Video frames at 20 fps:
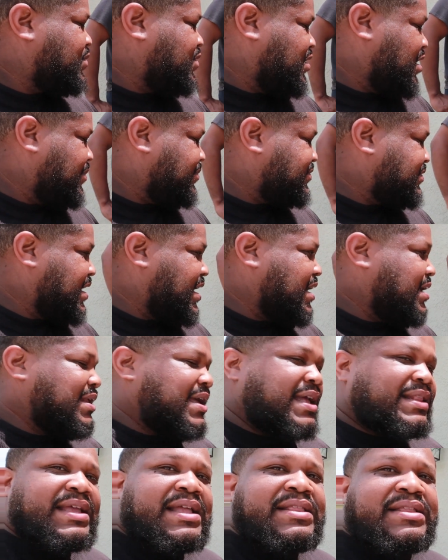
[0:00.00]
You know what I'm saying?
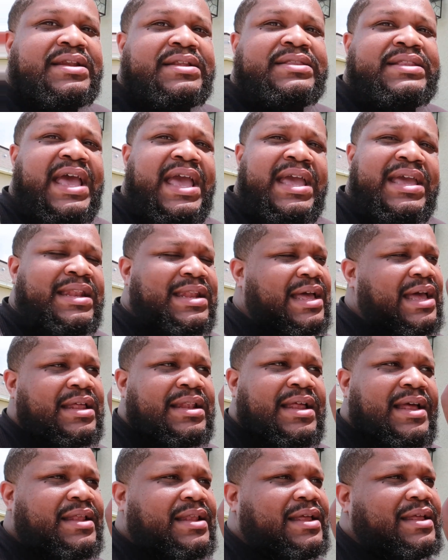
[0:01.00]
At the end of the day, and
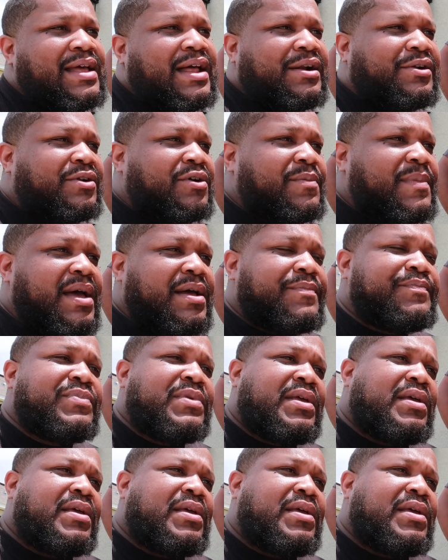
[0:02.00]
I don't know, man.